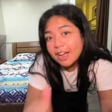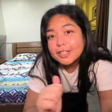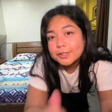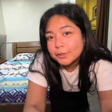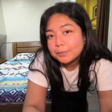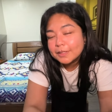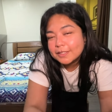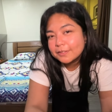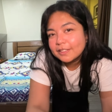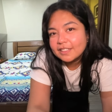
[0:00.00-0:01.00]
Super
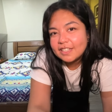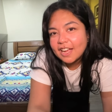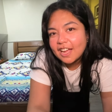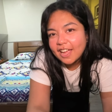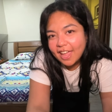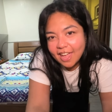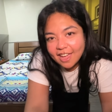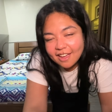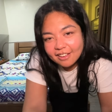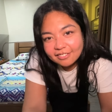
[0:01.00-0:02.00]
suited niya,
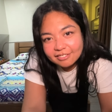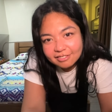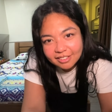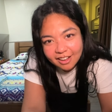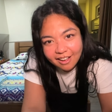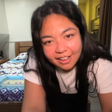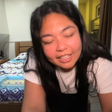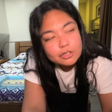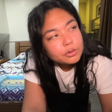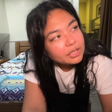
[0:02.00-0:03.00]
and
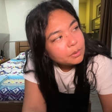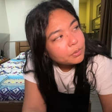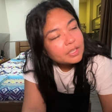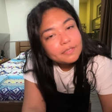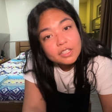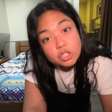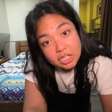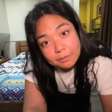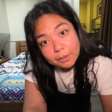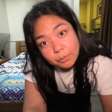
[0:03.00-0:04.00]
it's really one of the
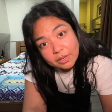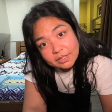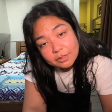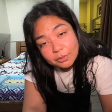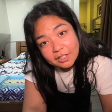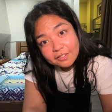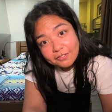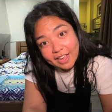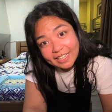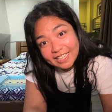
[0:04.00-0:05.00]
cheaper ones that we could
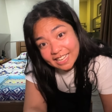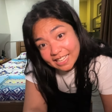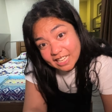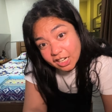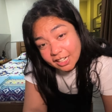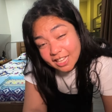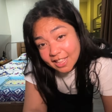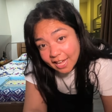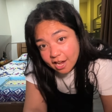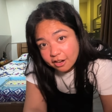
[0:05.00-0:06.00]
find here in
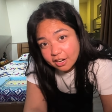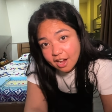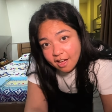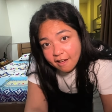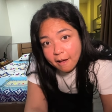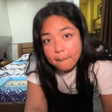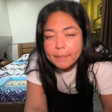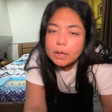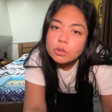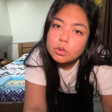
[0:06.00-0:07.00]
the area.
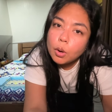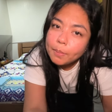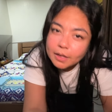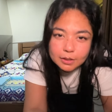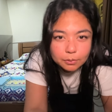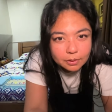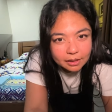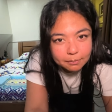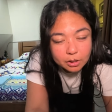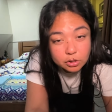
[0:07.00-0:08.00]
Pero sobrang sulit
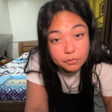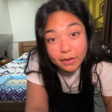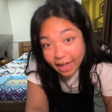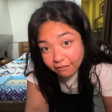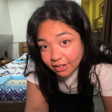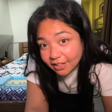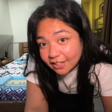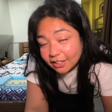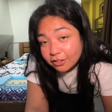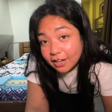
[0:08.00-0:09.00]
because of everything
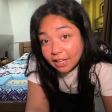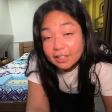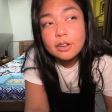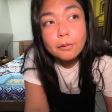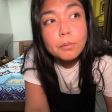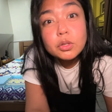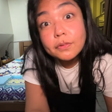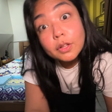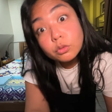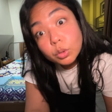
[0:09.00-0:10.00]
that you get. Most of
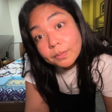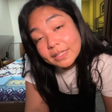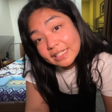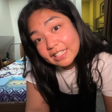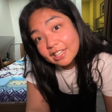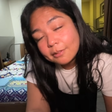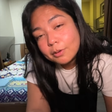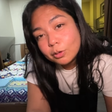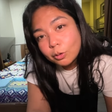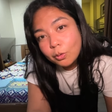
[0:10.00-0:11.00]
the rooms kasi na
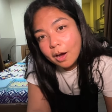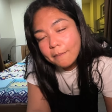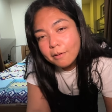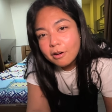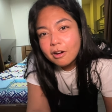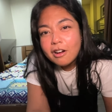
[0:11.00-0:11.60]
makukuha mo